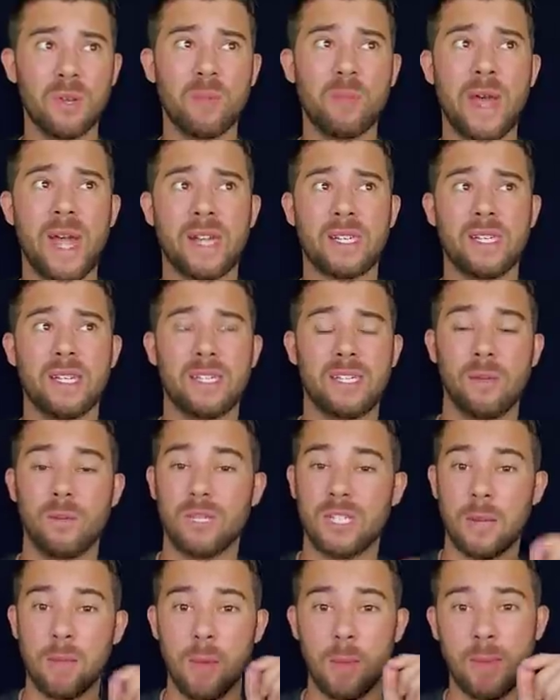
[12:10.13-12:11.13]
your back testing,
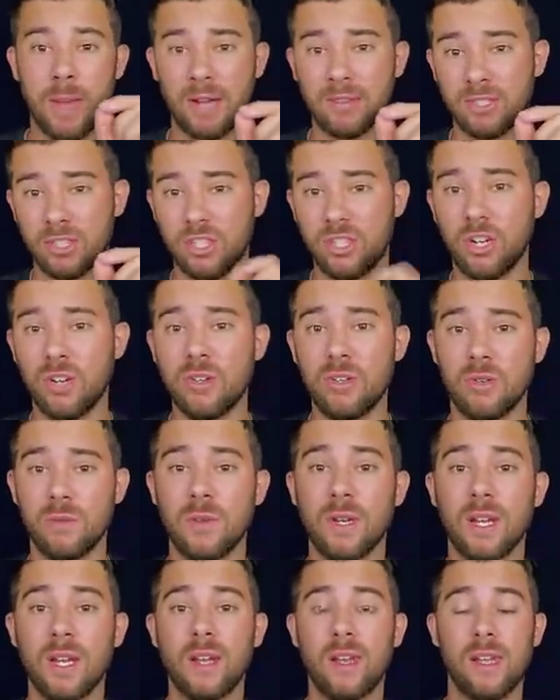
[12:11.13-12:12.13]
which I'm about to show
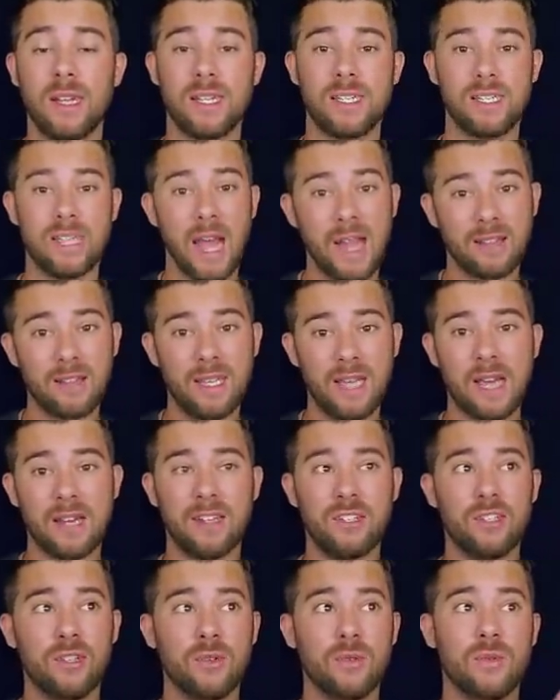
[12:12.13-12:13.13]
you exactly how
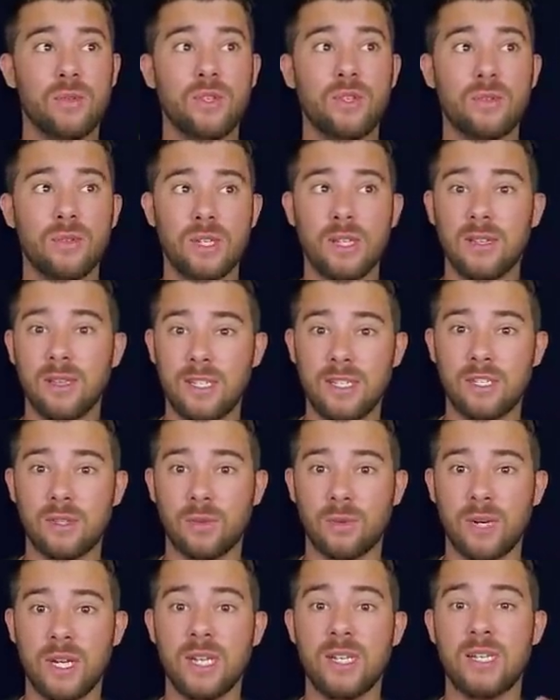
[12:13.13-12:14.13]
to do using these
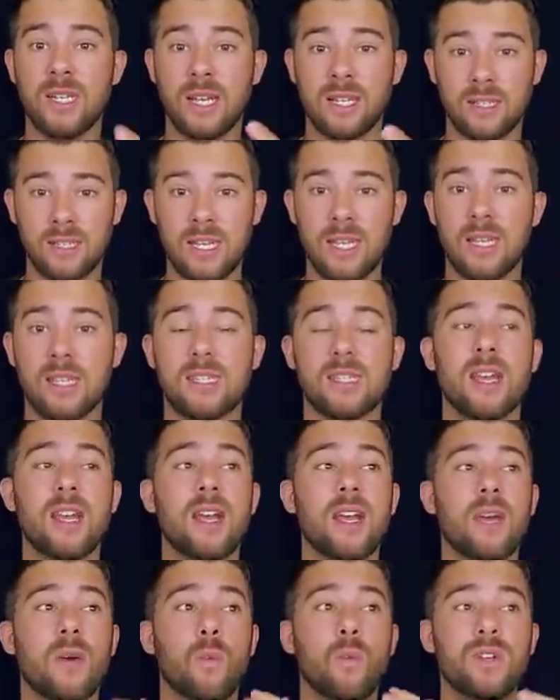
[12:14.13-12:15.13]
three techniques,
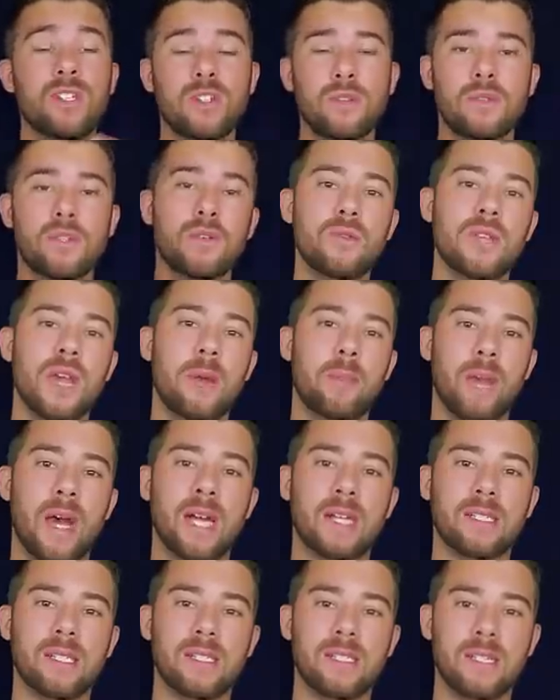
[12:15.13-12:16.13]
when you do that
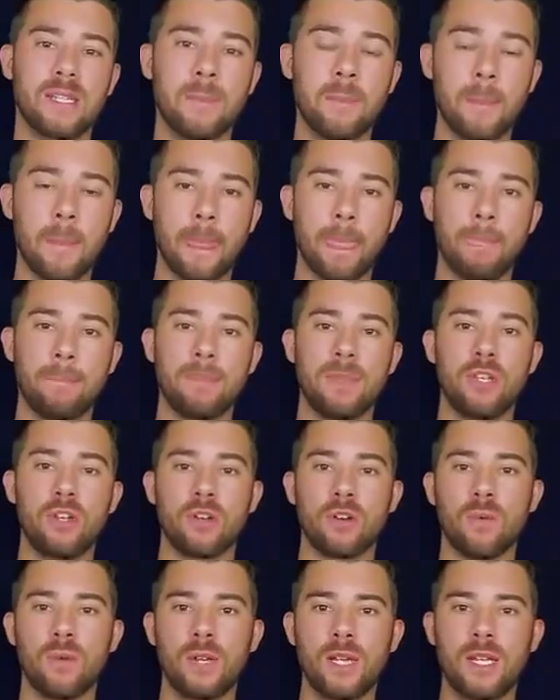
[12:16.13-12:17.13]
back testing,
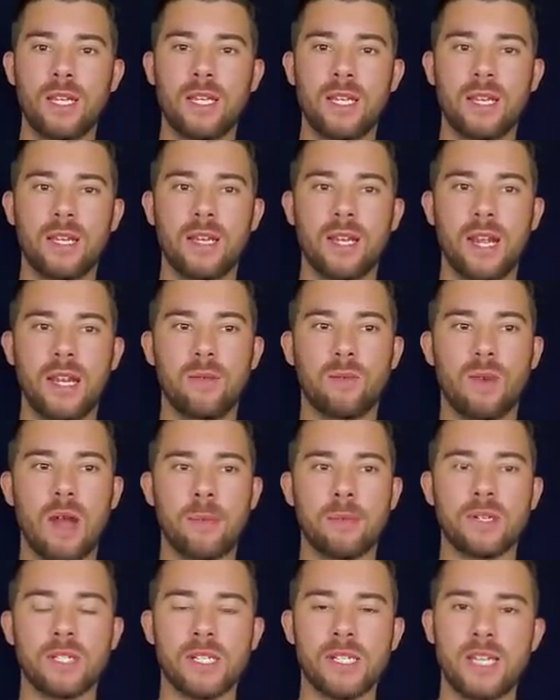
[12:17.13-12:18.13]
you're going to get a
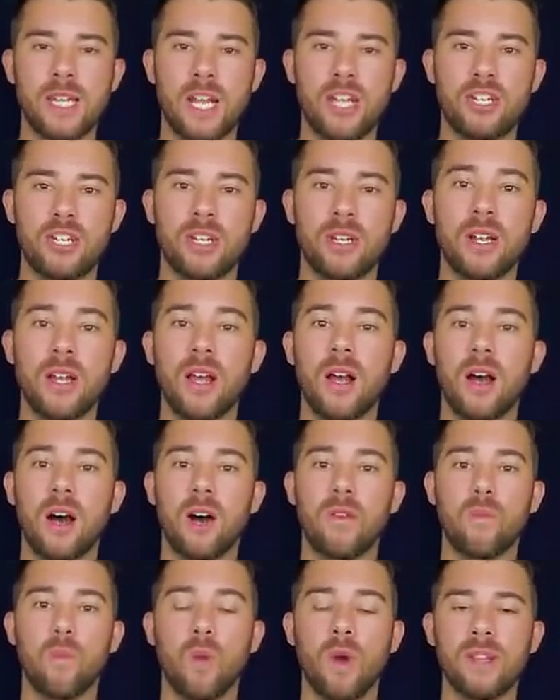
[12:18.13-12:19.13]
representation
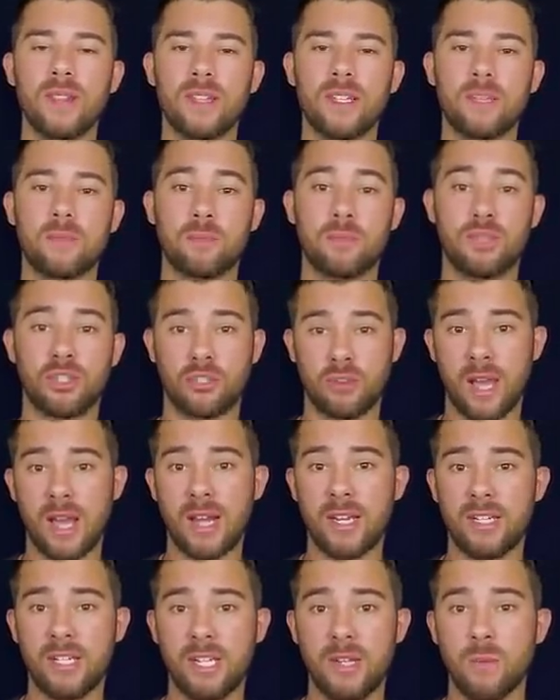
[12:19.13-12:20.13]
of what this
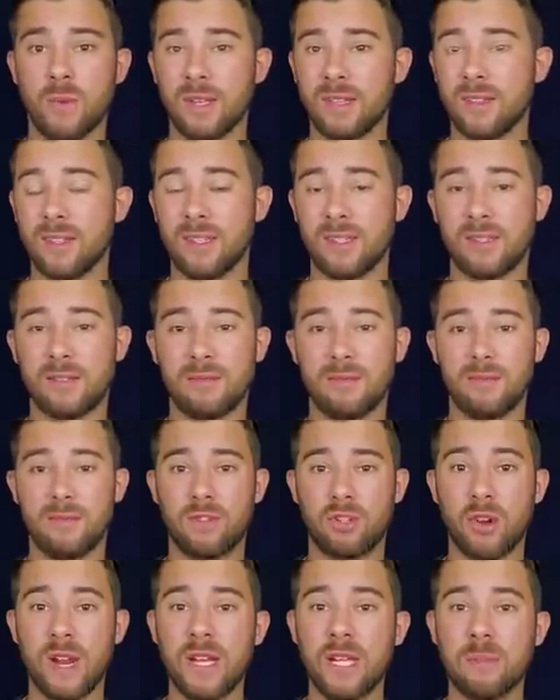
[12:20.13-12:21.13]
strategy, what this
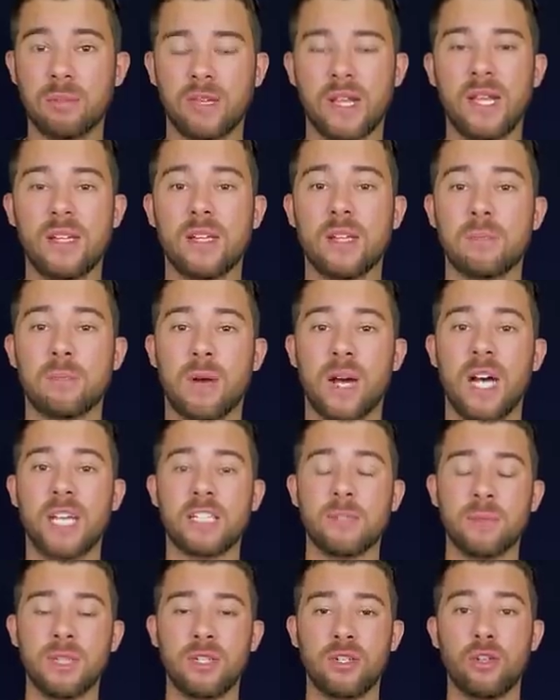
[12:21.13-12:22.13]
trading plan could
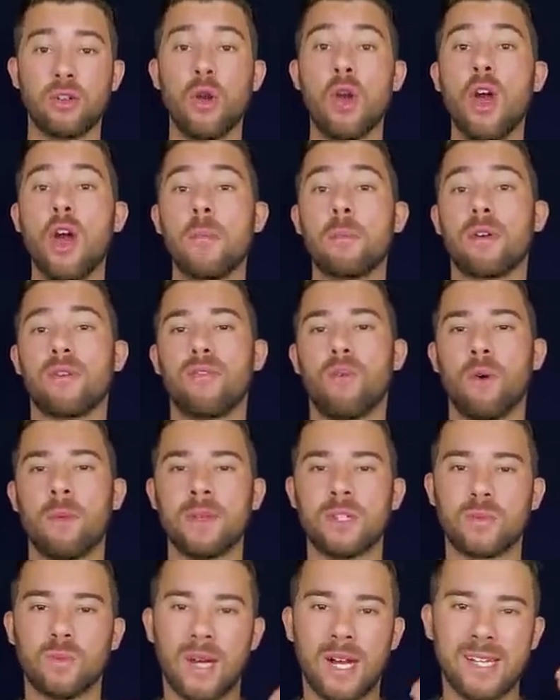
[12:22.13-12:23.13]
possibly do
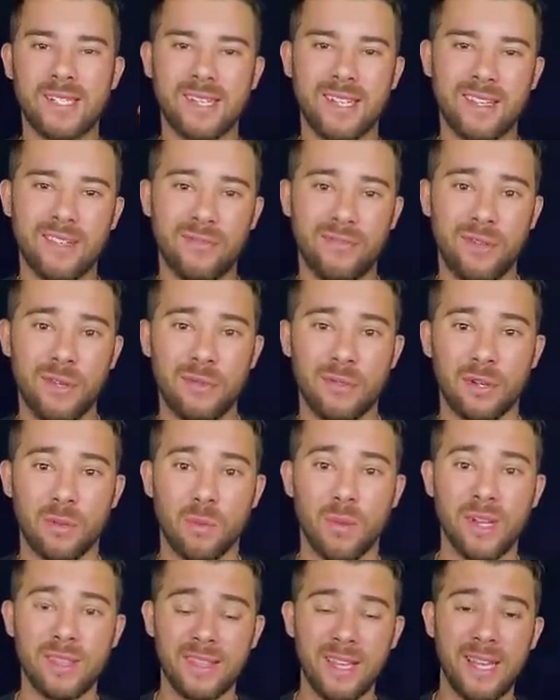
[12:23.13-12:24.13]
performance-wise in the future.
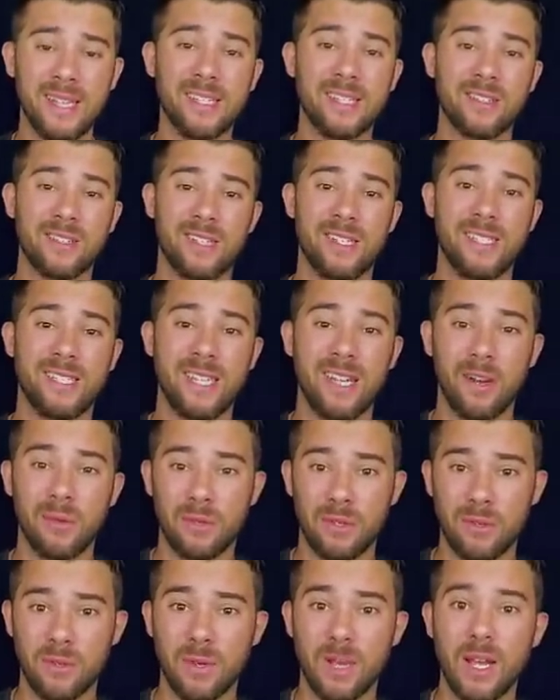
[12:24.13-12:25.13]
What that is going to tell
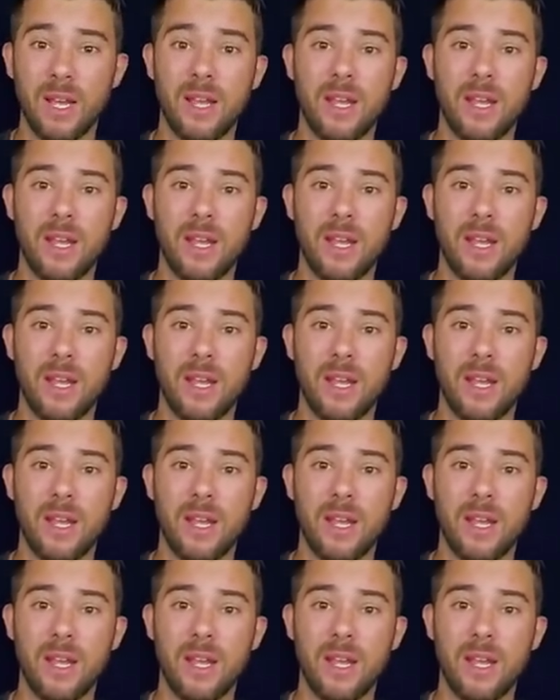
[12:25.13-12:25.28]
you